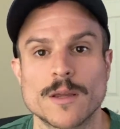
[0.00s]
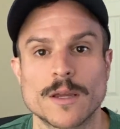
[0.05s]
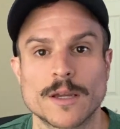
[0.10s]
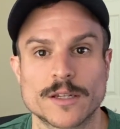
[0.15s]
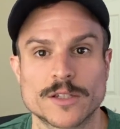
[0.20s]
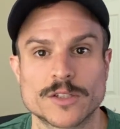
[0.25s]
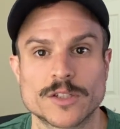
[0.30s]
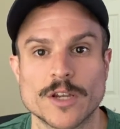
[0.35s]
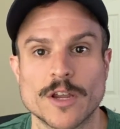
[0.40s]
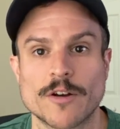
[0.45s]

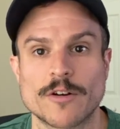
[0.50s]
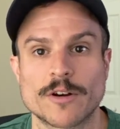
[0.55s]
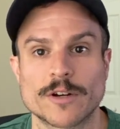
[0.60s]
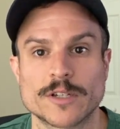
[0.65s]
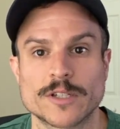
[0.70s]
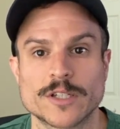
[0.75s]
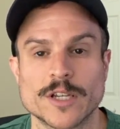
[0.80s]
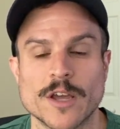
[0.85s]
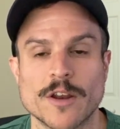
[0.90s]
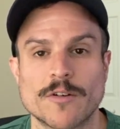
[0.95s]
etc.,
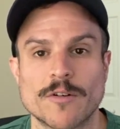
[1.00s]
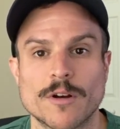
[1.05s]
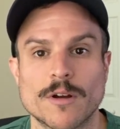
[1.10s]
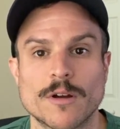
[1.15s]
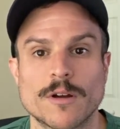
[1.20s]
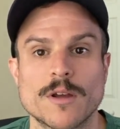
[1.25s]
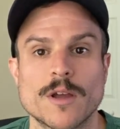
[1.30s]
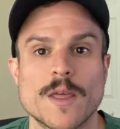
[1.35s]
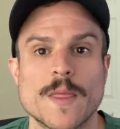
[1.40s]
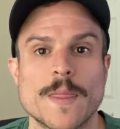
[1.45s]

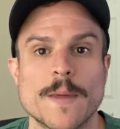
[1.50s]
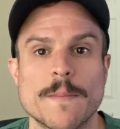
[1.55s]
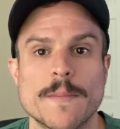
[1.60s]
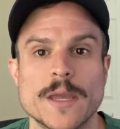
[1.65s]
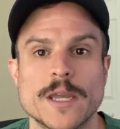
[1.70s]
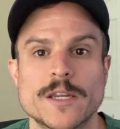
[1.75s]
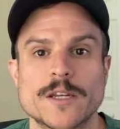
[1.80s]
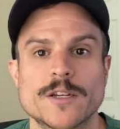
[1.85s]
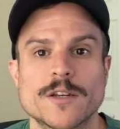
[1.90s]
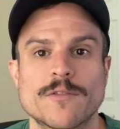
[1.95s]
etc. The
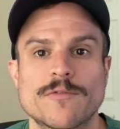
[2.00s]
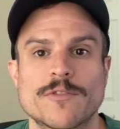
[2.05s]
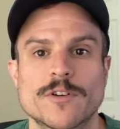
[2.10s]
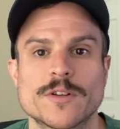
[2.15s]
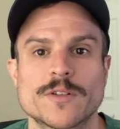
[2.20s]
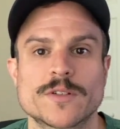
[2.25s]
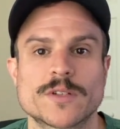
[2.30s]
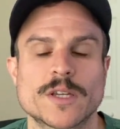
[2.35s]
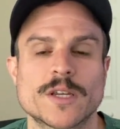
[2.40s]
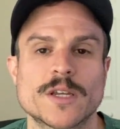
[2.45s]
main
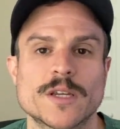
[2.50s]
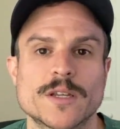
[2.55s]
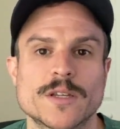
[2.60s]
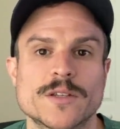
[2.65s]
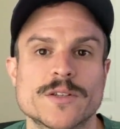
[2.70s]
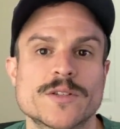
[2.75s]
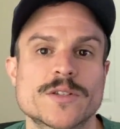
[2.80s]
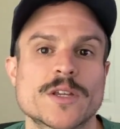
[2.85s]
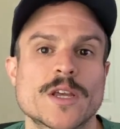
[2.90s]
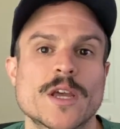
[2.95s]
difference
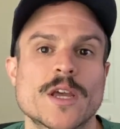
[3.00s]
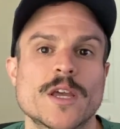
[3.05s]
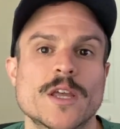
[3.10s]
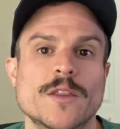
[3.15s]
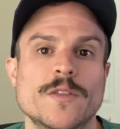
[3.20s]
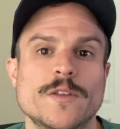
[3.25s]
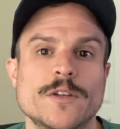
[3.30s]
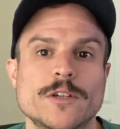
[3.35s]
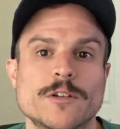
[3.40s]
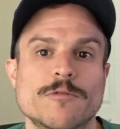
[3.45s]
is
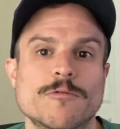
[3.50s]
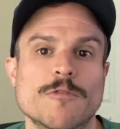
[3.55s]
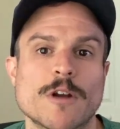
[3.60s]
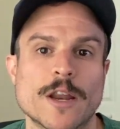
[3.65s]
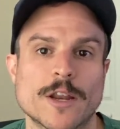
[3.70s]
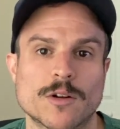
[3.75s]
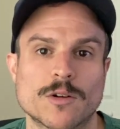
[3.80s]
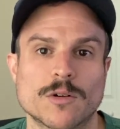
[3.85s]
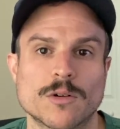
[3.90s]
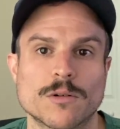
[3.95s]
the
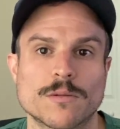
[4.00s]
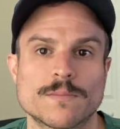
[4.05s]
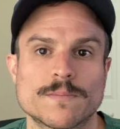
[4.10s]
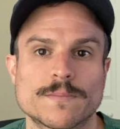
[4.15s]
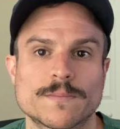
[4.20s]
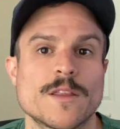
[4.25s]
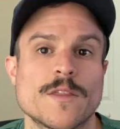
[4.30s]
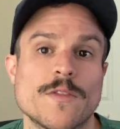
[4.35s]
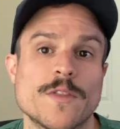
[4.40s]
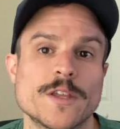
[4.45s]
reticle.
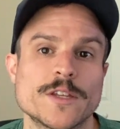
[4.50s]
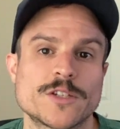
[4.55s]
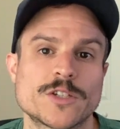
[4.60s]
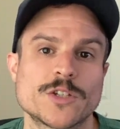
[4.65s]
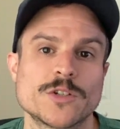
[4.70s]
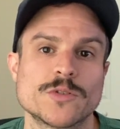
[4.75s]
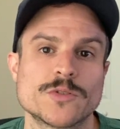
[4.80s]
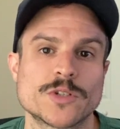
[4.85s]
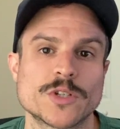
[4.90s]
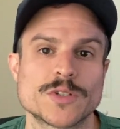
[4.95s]

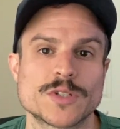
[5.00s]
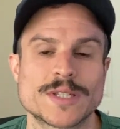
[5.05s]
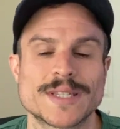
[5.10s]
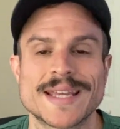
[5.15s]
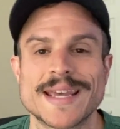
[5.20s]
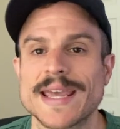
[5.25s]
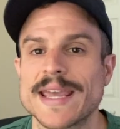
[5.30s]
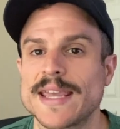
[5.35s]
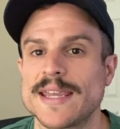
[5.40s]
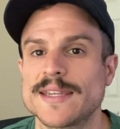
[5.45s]
This uses
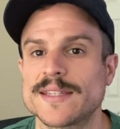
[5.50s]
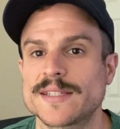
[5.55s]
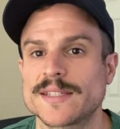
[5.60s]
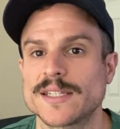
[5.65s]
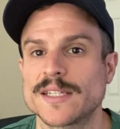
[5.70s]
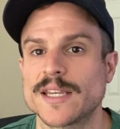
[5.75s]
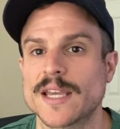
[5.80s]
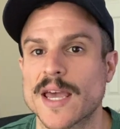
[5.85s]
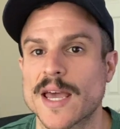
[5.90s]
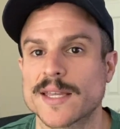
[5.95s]
the
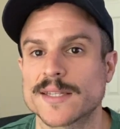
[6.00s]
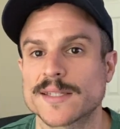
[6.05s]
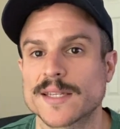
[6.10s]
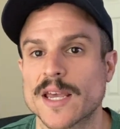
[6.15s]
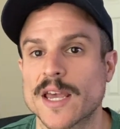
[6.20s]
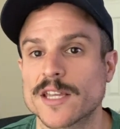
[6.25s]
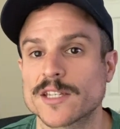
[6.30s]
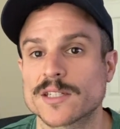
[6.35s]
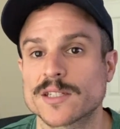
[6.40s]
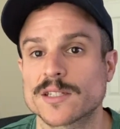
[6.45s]

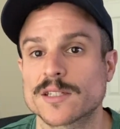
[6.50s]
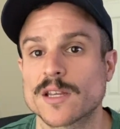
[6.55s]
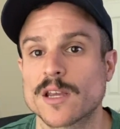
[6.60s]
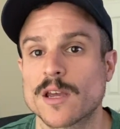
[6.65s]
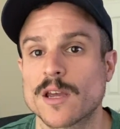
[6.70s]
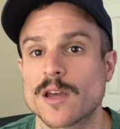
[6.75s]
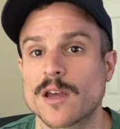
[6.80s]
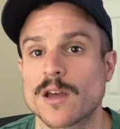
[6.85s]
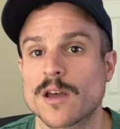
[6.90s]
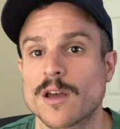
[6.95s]
ACSS
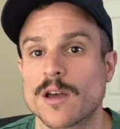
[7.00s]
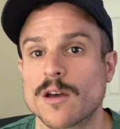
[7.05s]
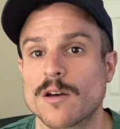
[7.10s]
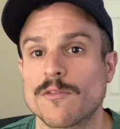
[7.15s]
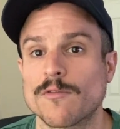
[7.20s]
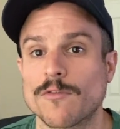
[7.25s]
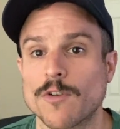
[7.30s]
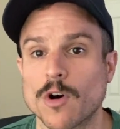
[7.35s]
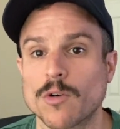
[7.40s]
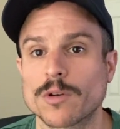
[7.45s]

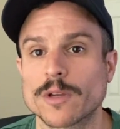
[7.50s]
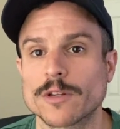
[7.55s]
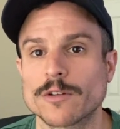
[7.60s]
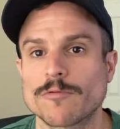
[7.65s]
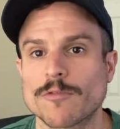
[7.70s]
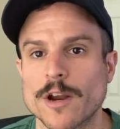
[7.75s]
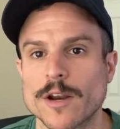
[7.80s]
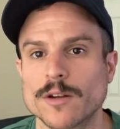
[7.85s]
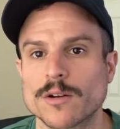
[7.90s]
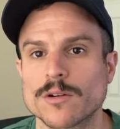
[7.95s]

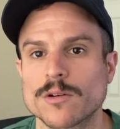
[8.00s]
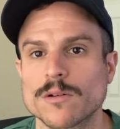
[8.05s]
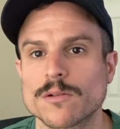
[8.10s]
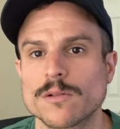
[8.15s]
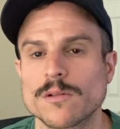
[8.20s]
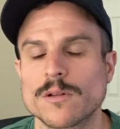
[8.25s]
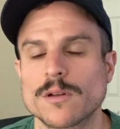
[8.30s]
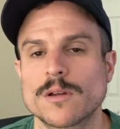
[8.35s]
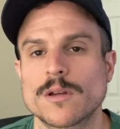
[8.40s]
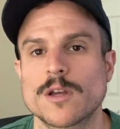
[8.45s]
Vulcan
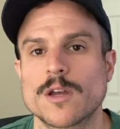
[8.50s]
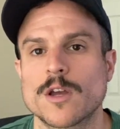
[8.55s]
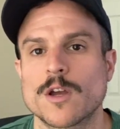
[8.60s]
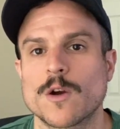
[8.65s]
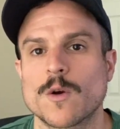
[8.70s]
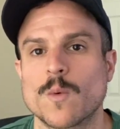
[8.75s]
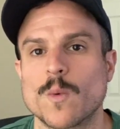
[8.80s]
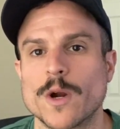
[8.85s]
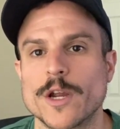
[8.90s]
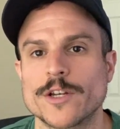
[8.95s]
reticle,
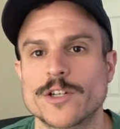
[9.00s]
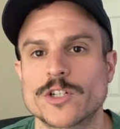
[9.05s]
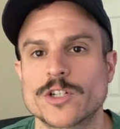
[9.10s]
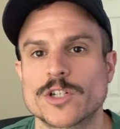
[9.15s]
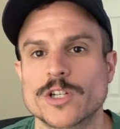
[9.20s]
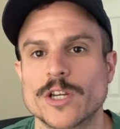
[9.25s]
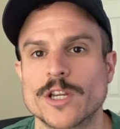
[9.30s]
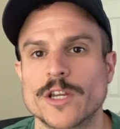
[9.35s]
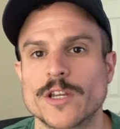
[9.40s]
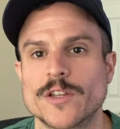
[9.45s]

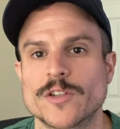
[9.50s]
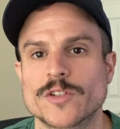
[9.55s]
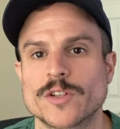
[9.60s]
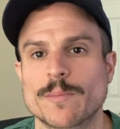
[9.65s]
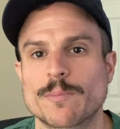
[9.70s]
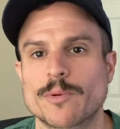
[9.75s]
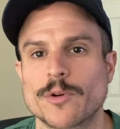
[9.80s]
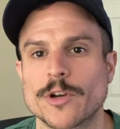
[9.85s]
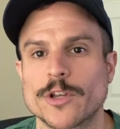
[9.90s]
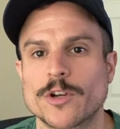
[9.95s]
which is
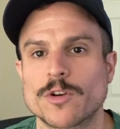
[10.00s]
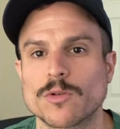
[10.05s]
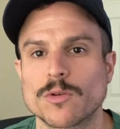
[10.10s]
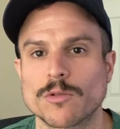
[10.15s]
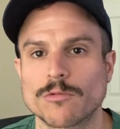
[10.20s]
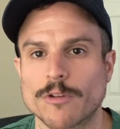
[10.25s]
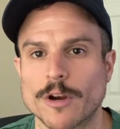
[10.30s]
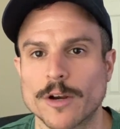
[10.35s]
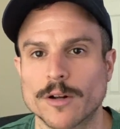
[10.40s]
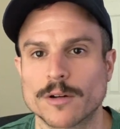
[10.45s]
a pretty
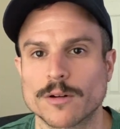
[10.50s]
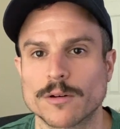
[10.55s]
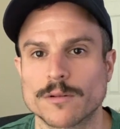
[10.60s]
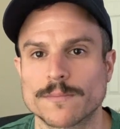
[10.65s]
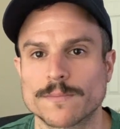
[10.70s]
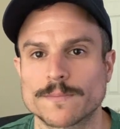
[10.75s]
cool reticle.